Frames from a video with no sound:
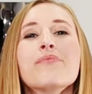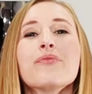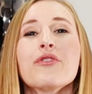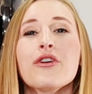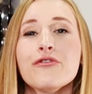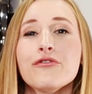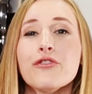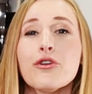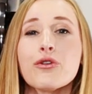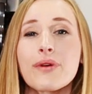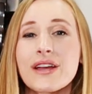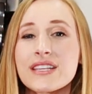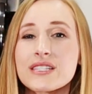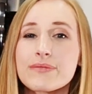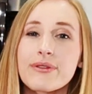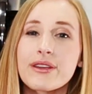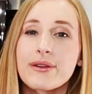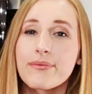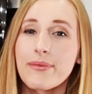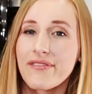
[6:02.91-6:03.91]
The full
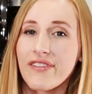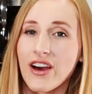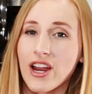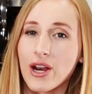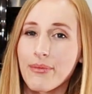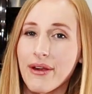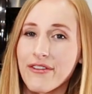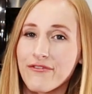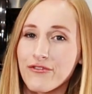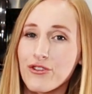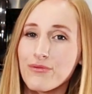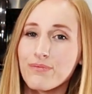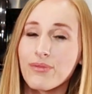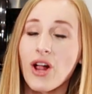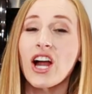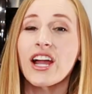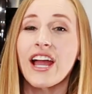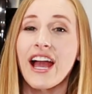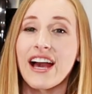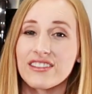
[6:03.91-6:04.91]
recipe can be found on my food
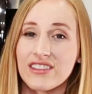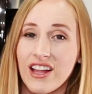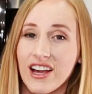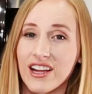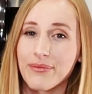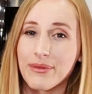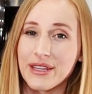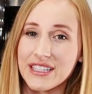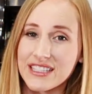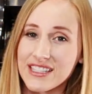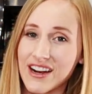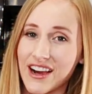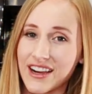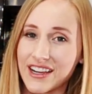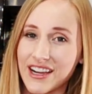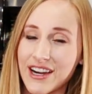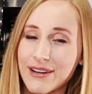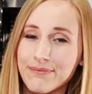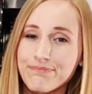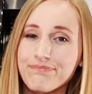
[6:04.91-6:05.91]
blog at
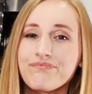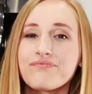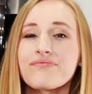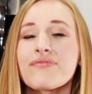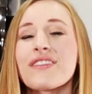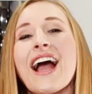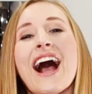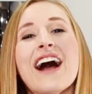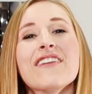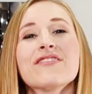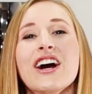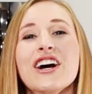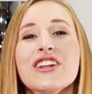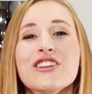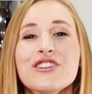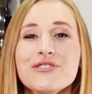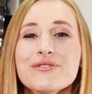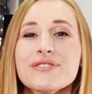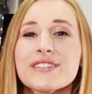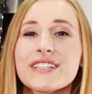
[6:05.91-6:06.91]
lagameats.com. I've
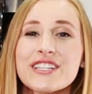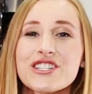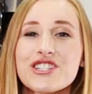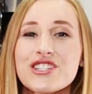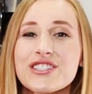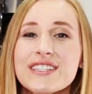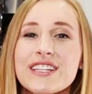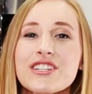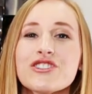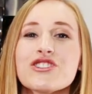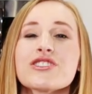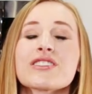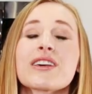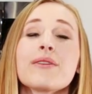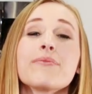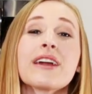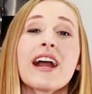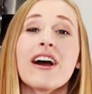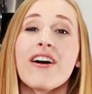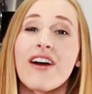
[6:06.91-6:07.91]
got new delicious dishes
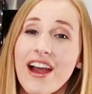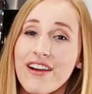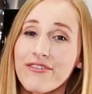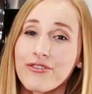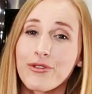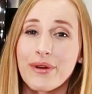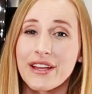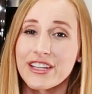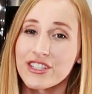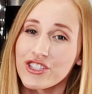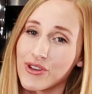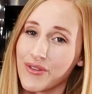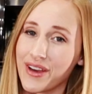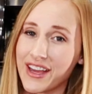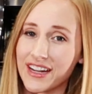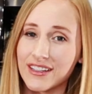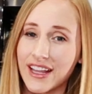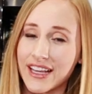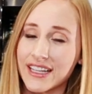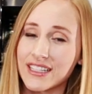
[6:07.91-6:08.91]
coming out every week, so
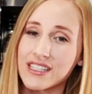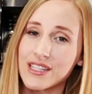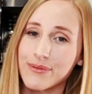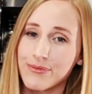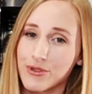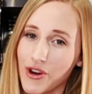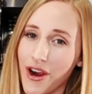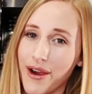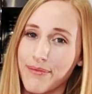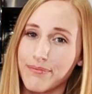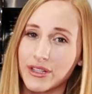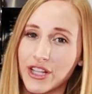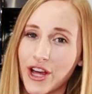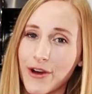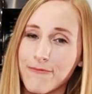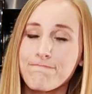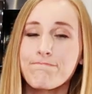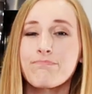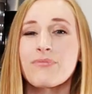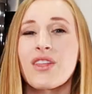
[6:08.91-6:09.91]
hit a like and subscribe
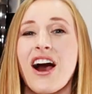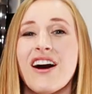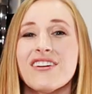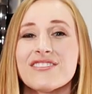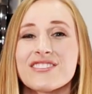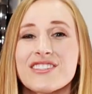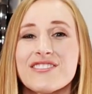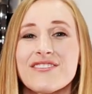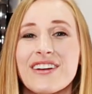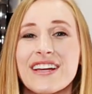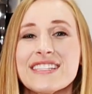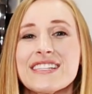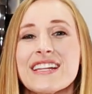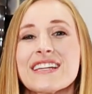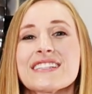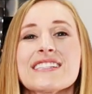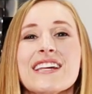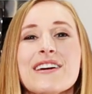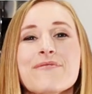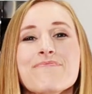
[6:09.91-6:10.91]
below. I'll see you guys
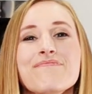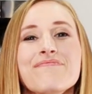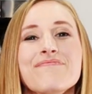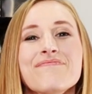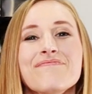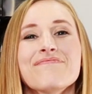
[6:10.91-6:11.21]
next time.